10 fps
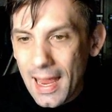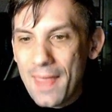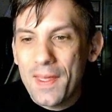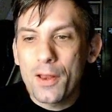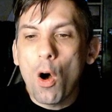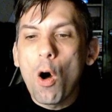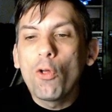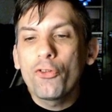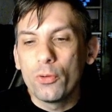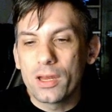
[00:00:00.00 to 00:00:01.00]
and then
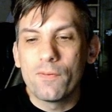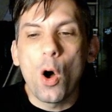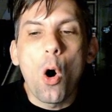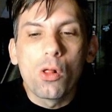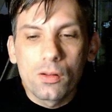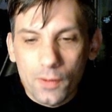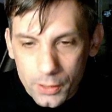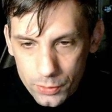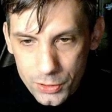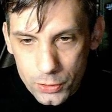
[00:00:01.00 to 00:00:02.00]
also give all of our
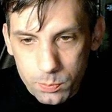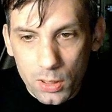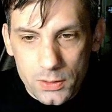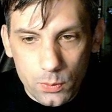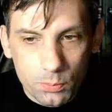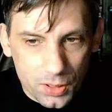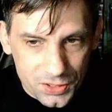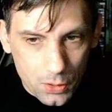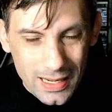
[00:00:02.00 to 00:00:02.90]
creatures +1/+0